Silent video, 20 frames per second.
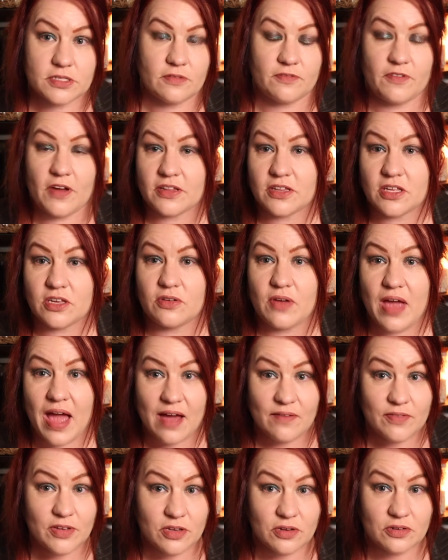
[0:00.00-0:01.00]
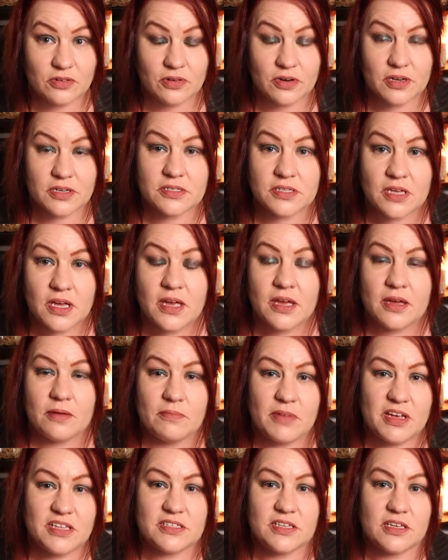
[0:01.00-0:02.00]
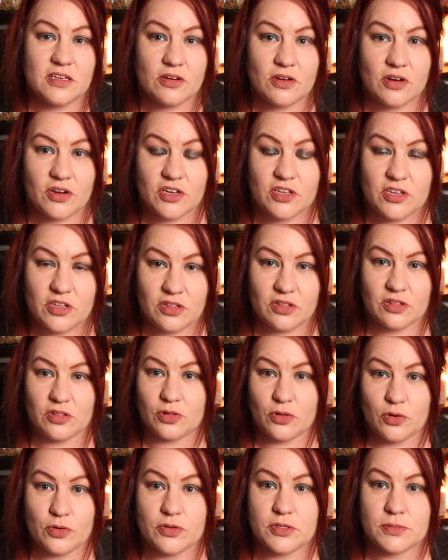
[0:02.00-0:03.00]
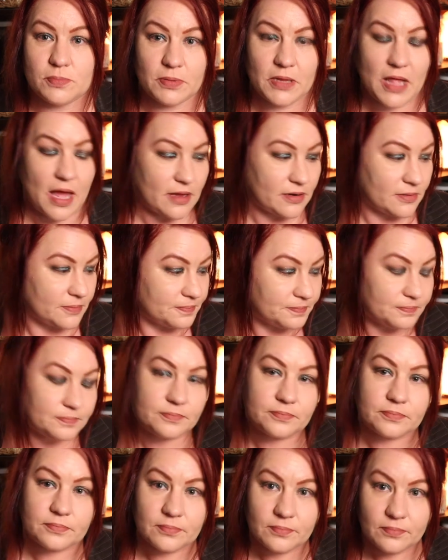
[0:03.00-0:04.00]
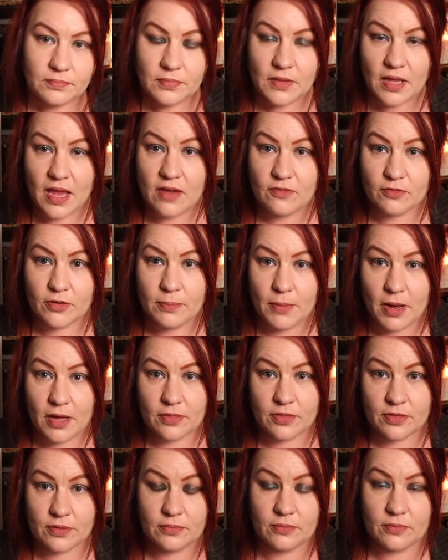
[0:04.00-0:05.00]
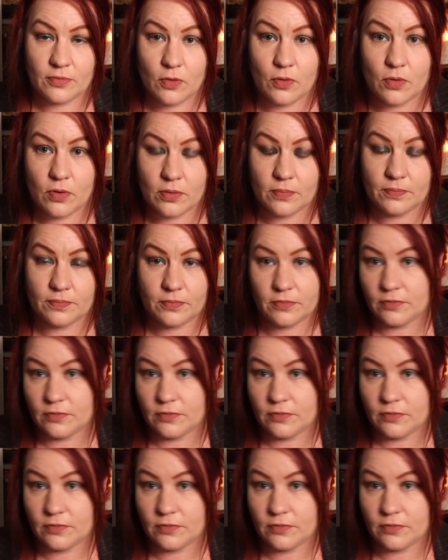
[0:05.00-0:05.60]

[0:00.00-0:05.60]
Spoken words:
The fact that you have a uterus means that you're going to lose blood every month or